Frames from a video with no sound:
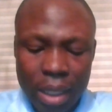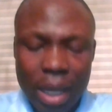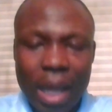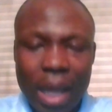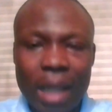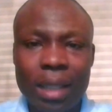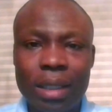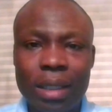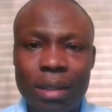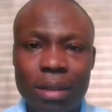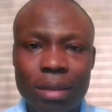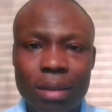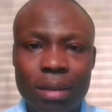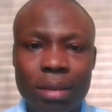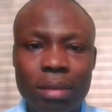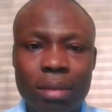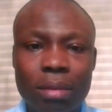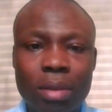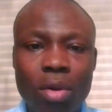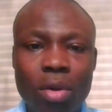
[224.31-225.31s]
and
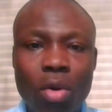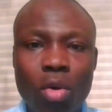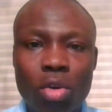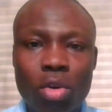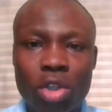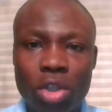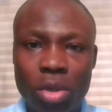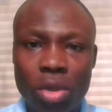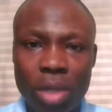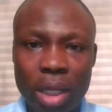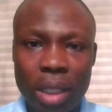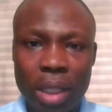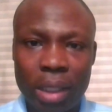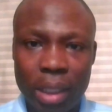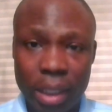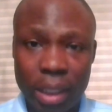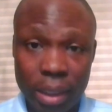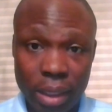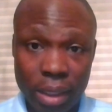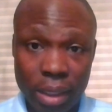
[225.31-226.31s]
hold your hand
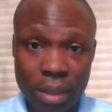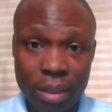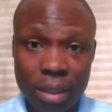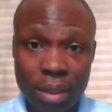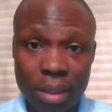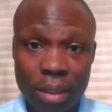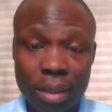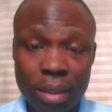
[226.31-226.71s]
like this